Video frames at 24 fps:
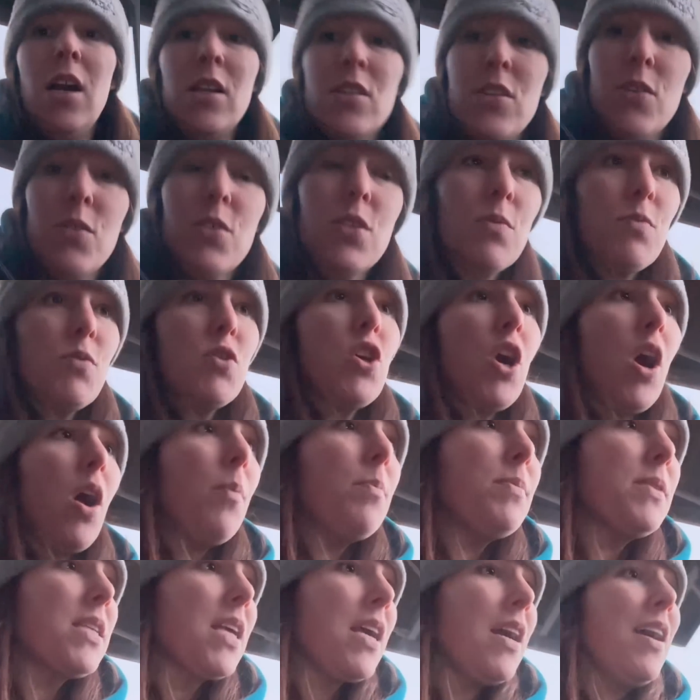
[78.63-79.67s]
do some
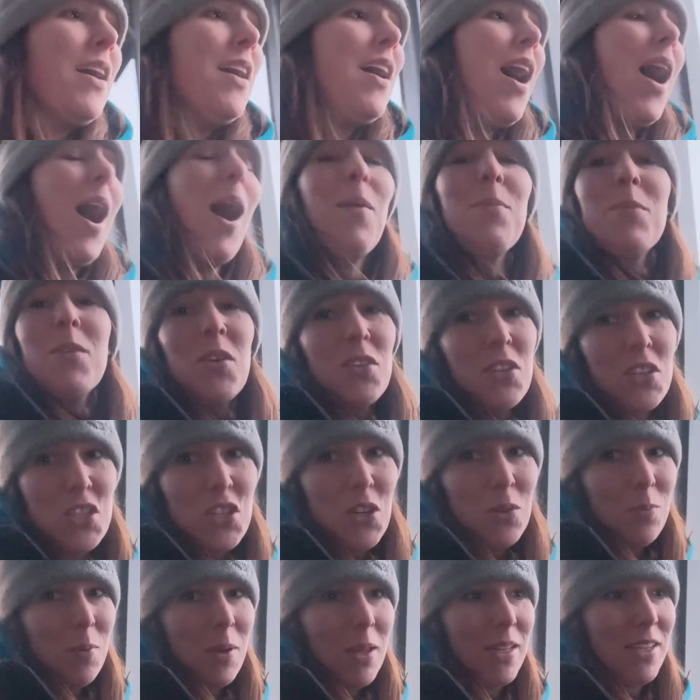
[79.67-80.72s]
jobs. I'm going to
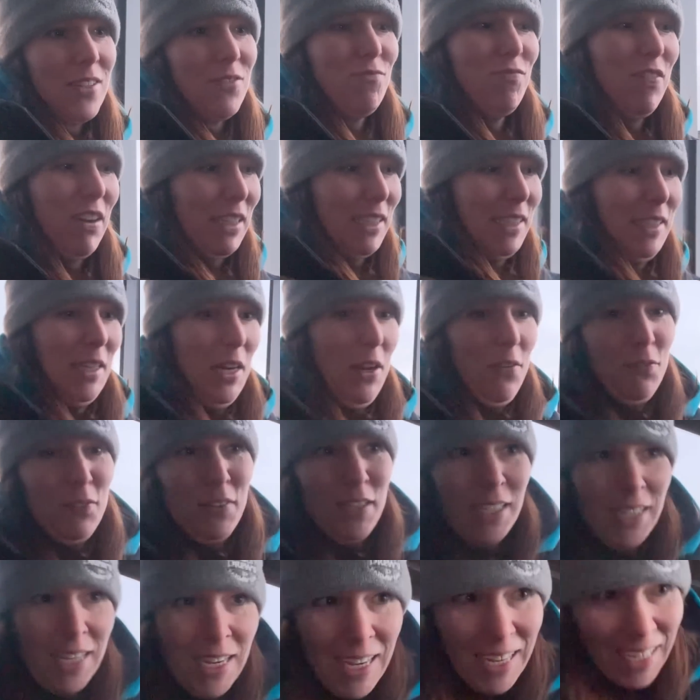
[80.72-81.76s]
jump in this really
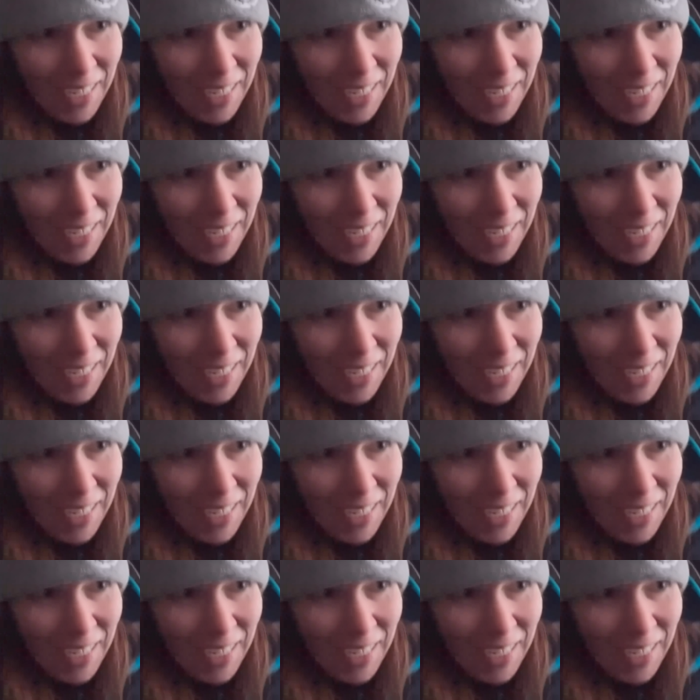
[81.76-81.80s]
nifty